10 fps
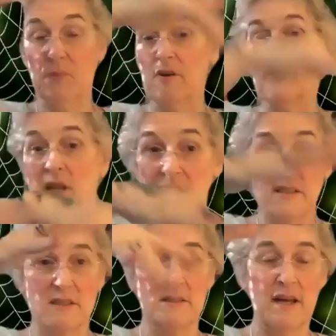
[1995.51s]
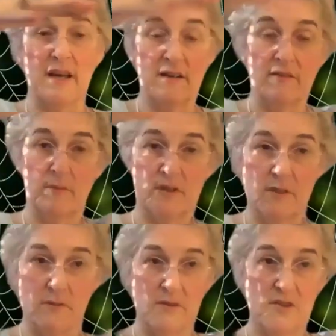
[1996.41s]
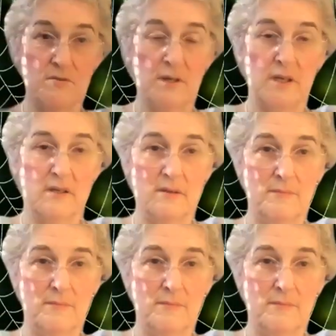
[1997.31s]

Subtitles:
flags? They hang from a string.